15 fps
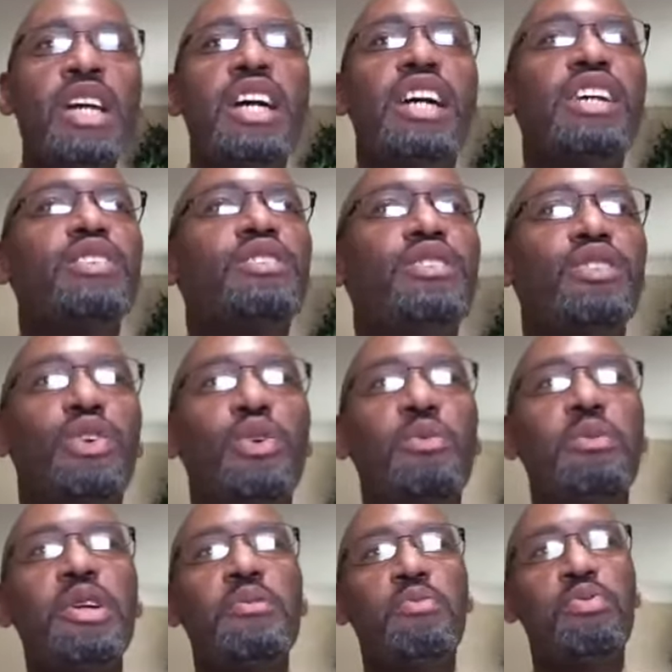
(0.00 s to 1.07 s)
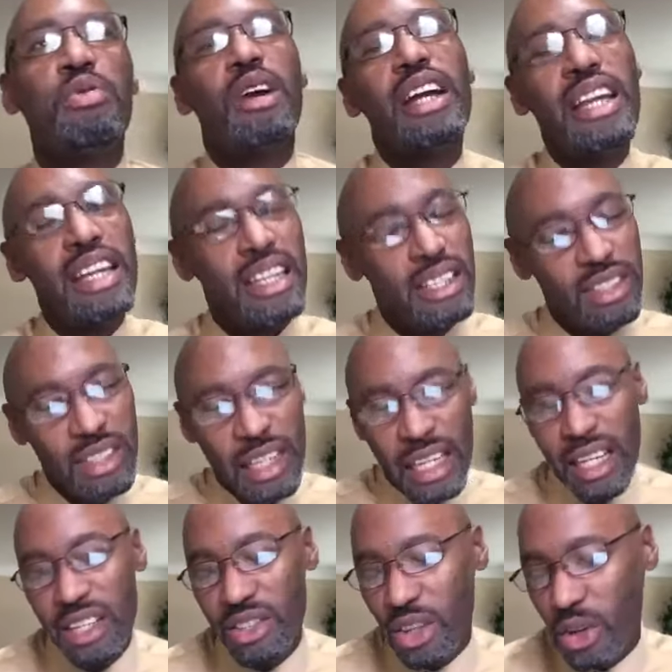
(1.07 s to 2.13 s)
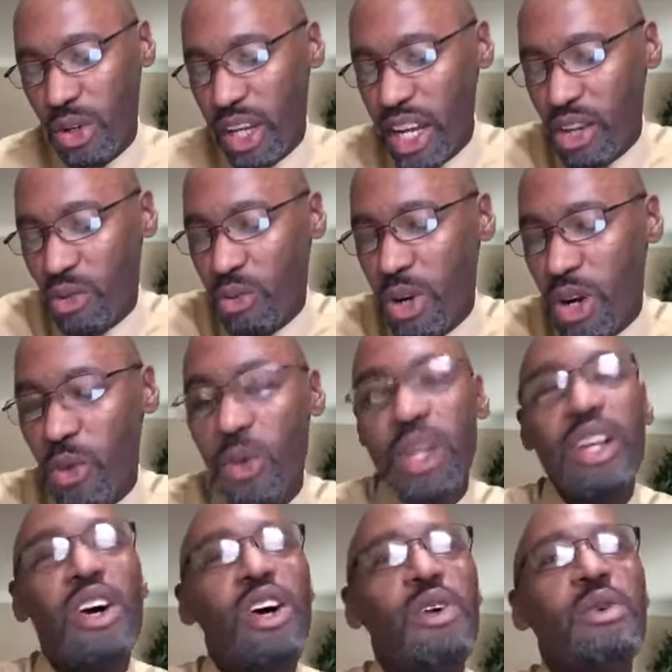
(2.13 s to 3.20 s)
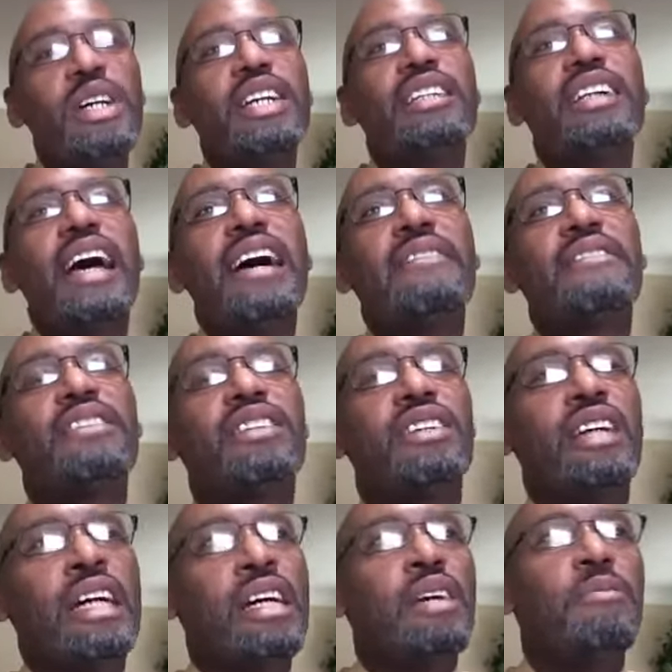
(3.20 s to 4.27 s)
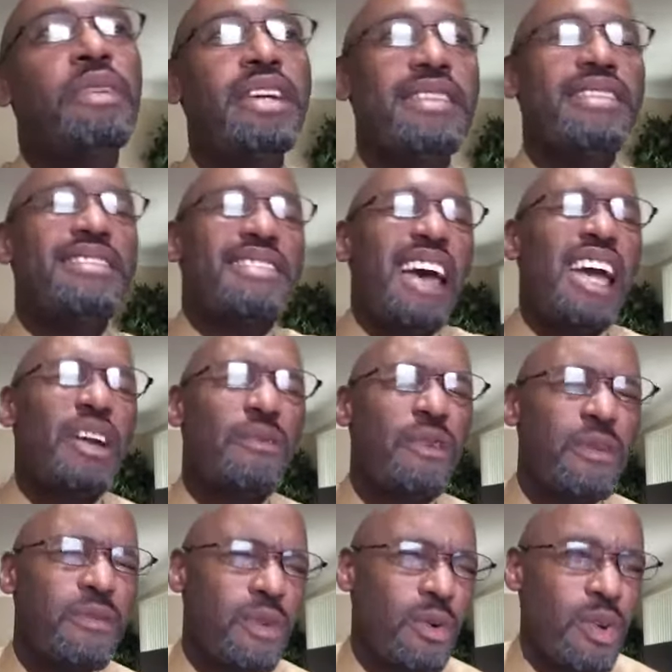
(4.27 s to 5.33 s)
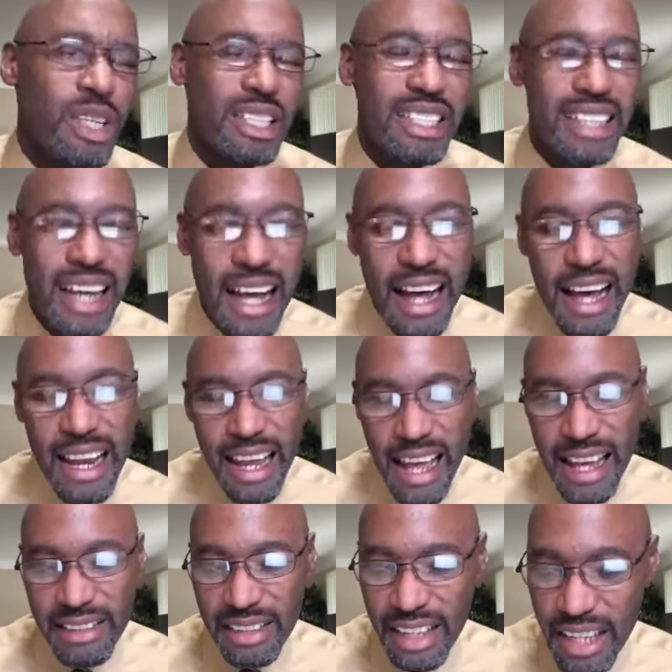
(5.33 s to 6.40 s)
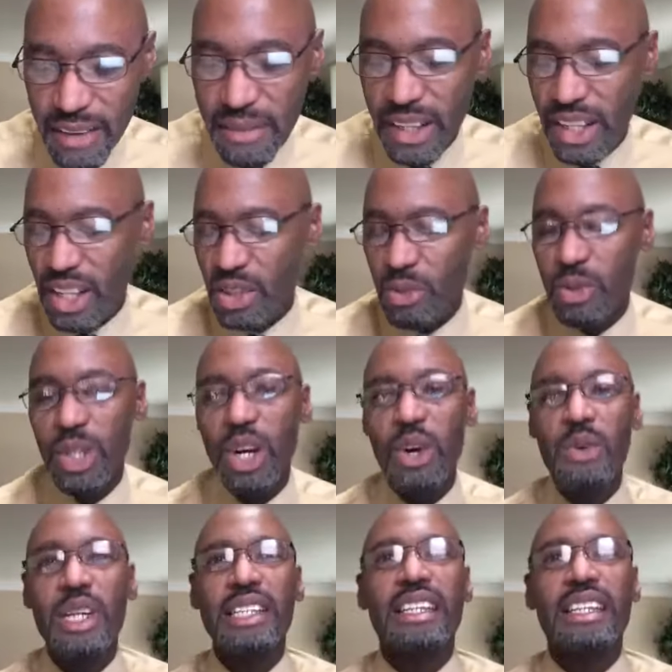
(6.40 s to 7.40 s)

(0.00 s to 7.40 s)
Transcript: is to be praised. So, guess what? We always have to be thankful for what God has given us. We always